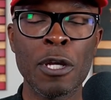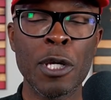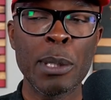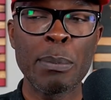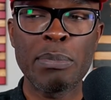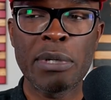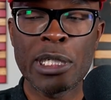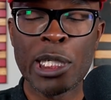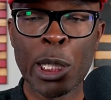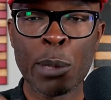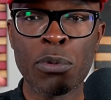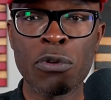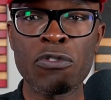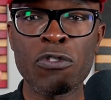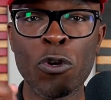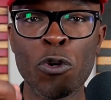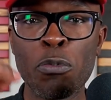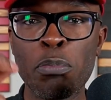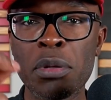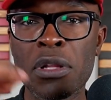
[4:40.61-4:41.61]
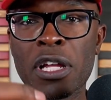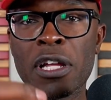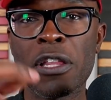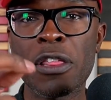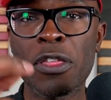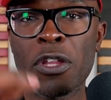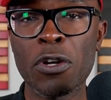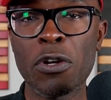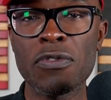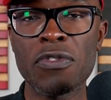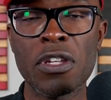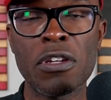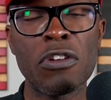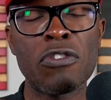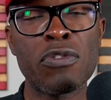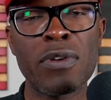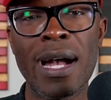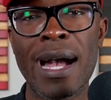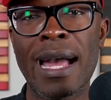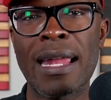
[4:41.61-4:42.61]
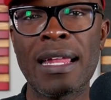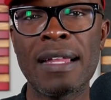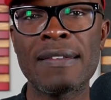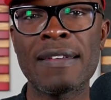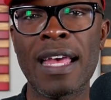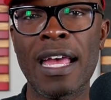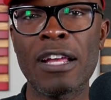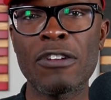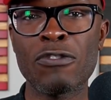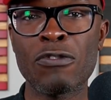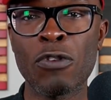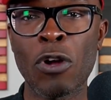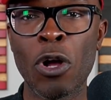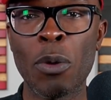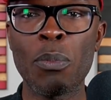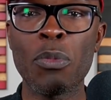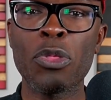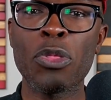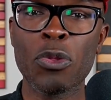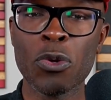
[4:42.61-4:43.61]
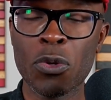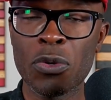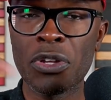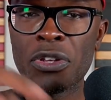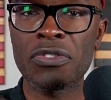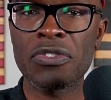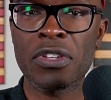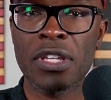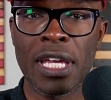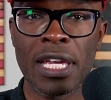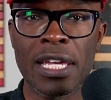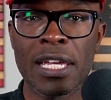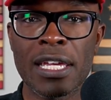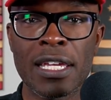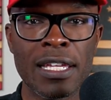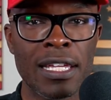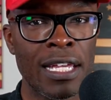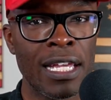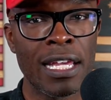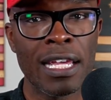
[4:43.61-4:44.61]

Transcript: But they were so bloodthirsty to try and attack Trump through this kid,